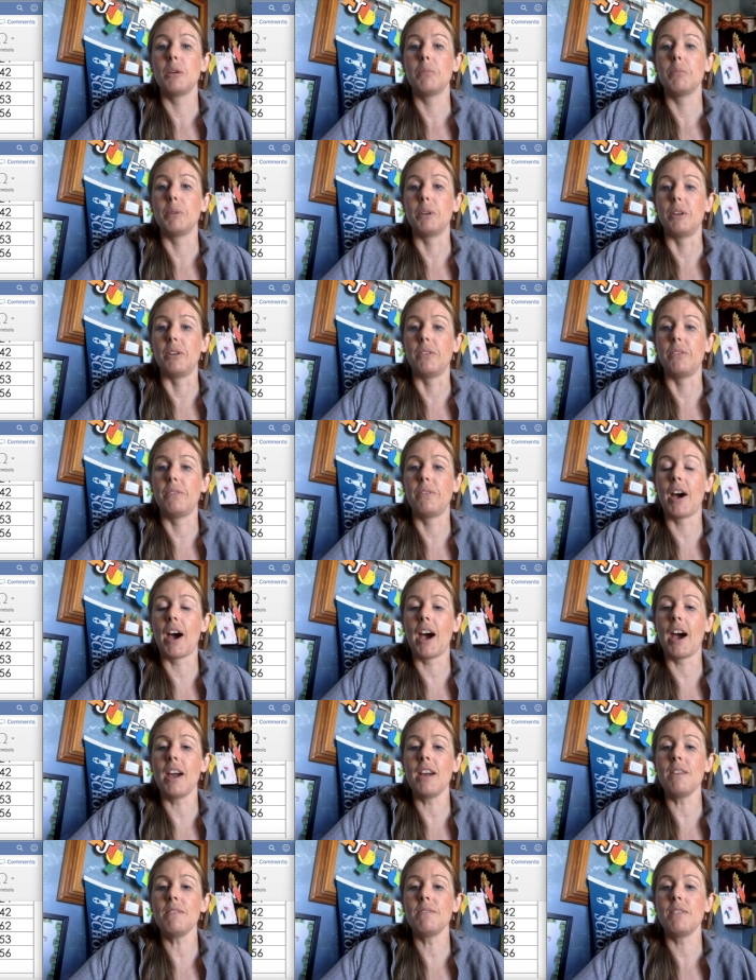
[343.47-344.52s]
Put a
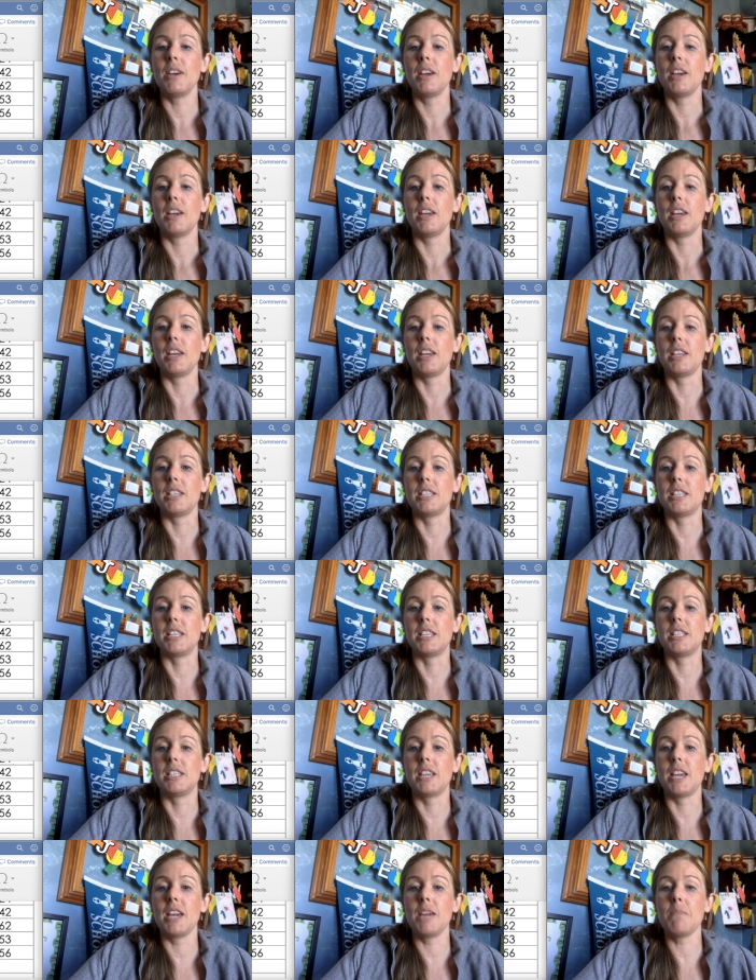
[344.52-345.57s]
5 is the
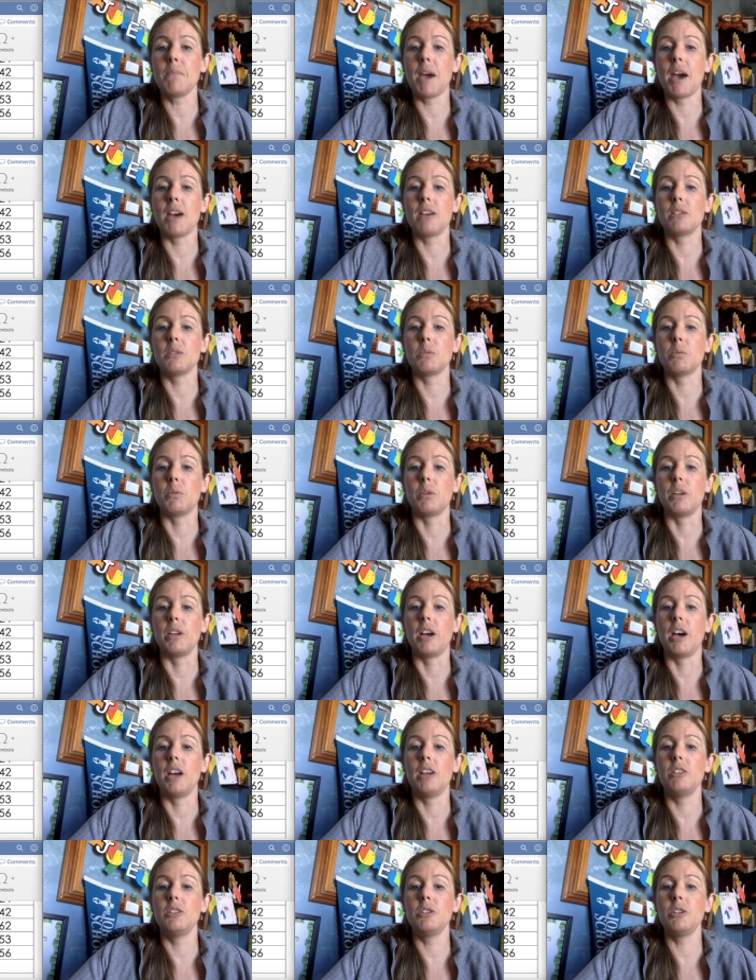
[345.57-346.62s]
same as
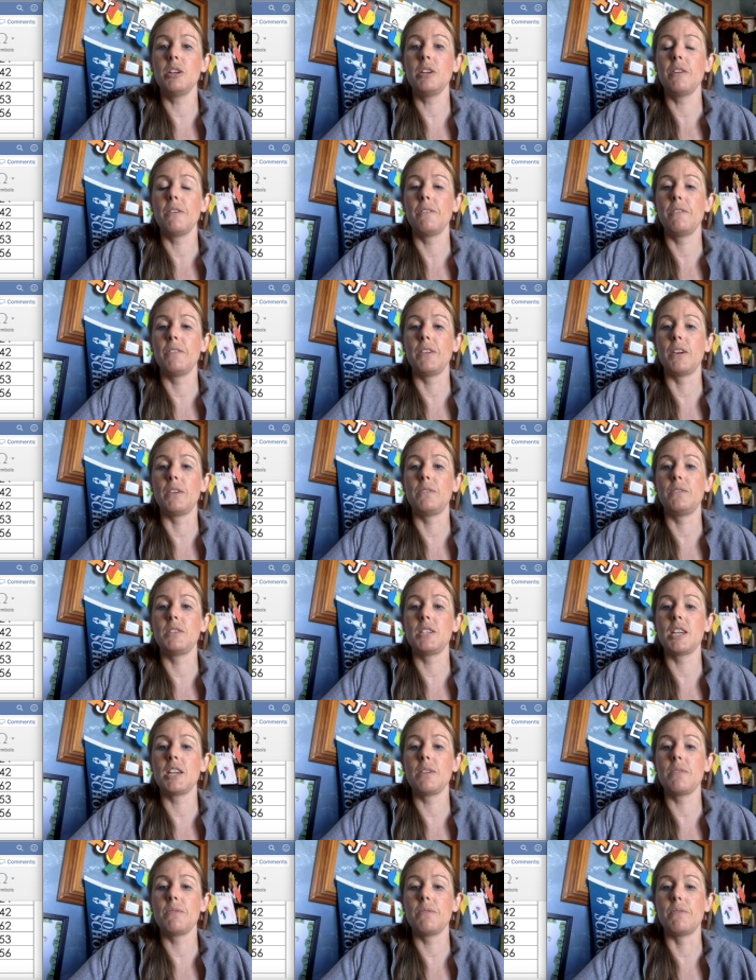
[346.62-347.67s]

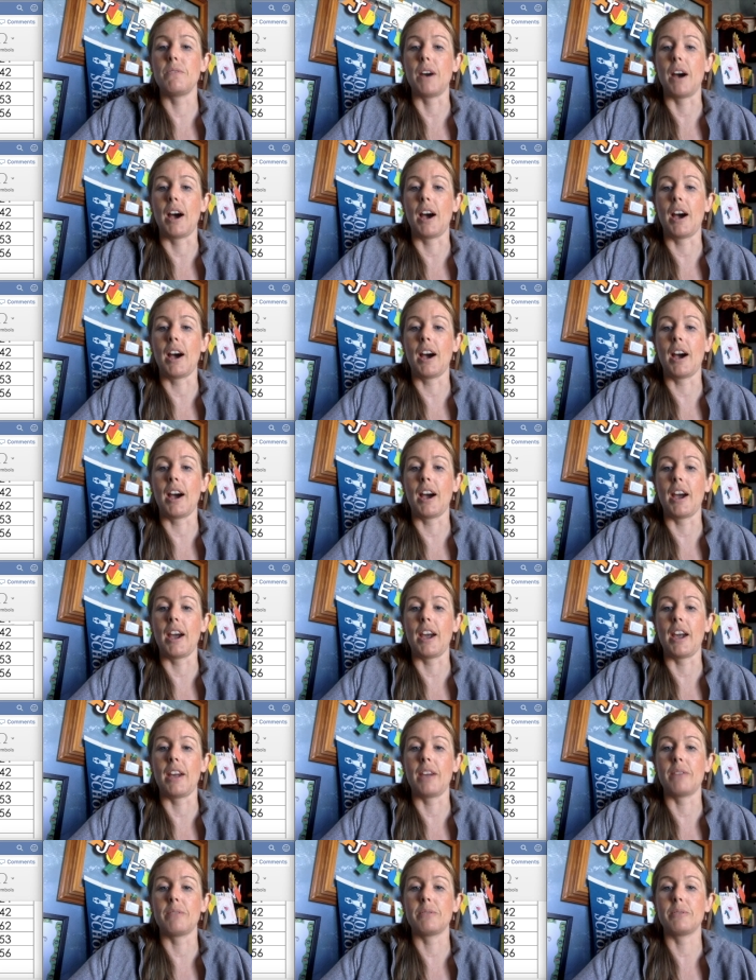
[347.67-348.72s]
155.